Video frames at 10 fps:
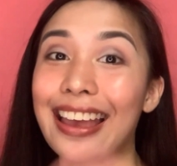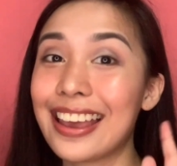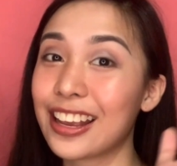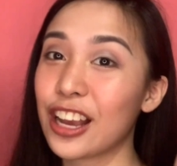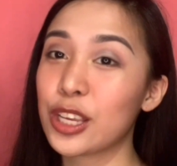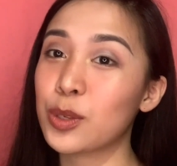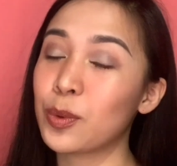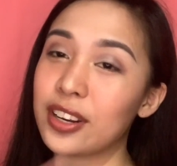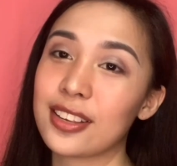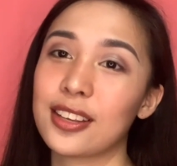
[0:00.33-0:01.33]
Hey guys,
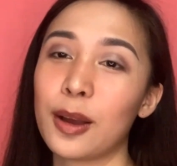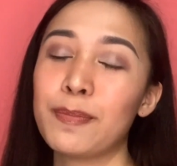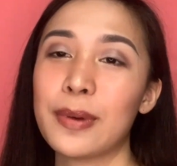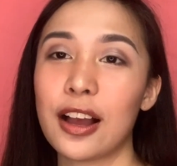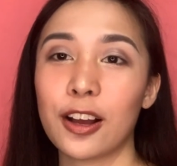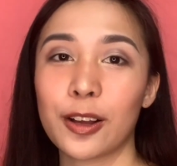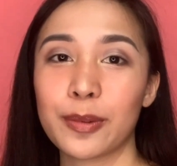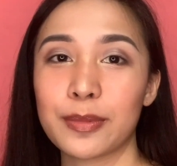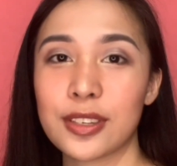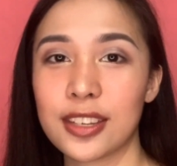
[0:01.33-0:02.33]
what is up?
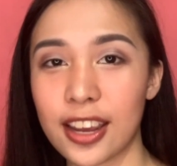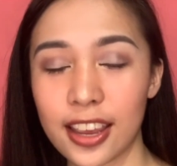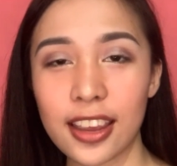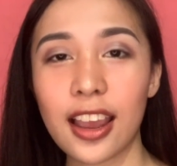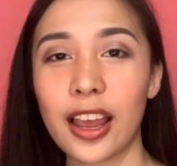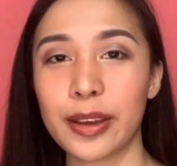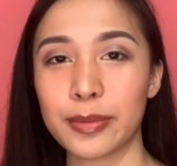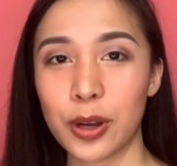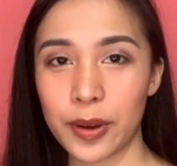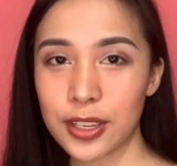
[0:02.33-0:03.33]
Today
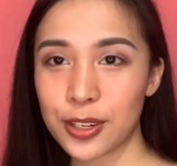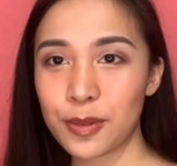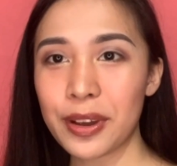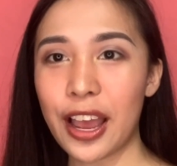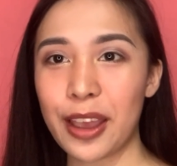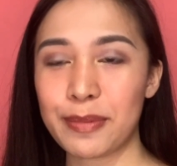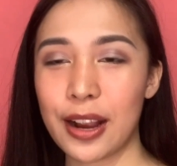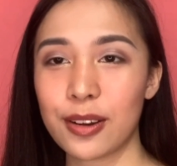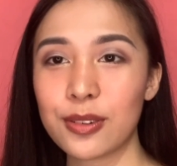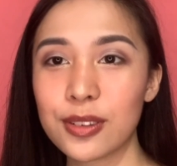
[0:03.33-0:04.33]
I'm going to do my
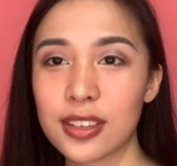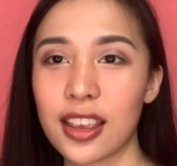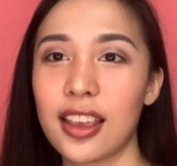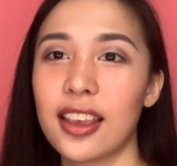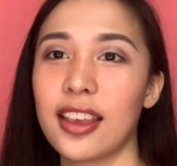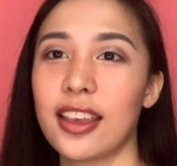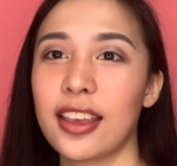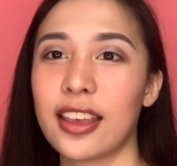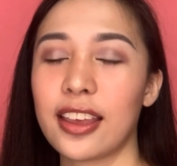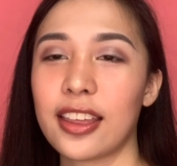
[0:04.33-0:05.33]
eyebrows,
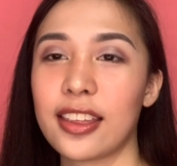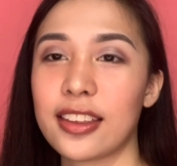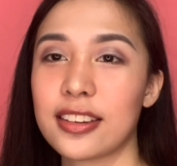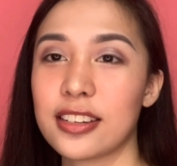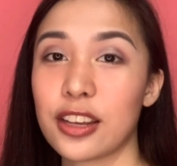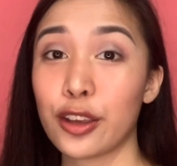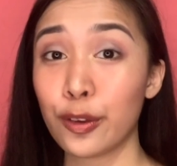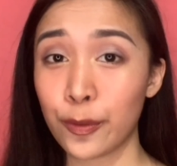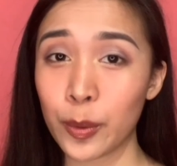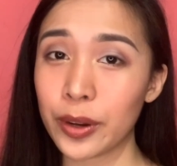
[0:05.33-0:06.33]
and
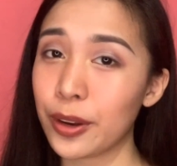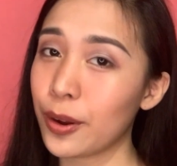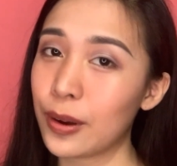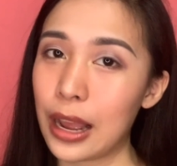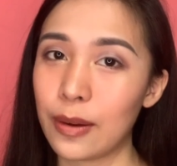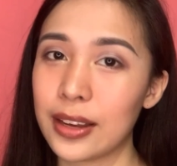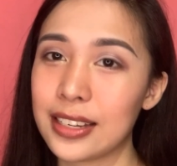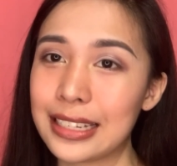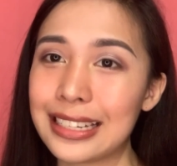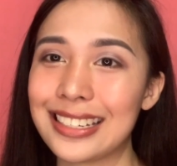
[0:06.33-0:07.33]
if you want to know how I
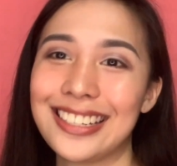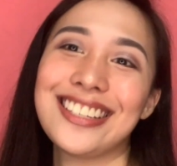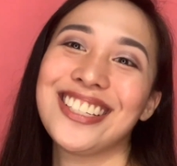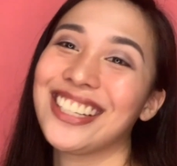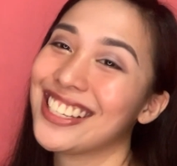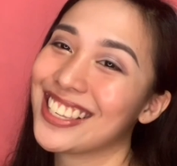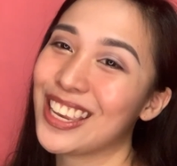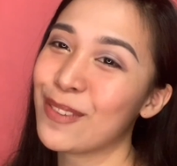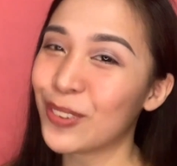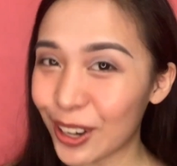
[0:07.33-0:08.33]
did it, just
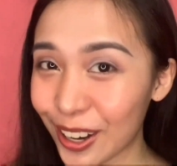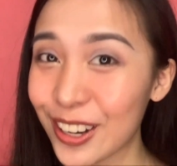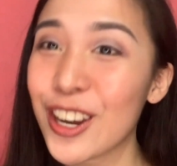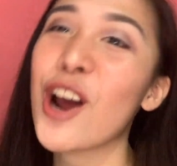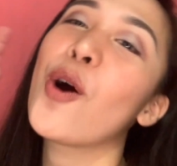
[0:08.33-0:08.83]
keep on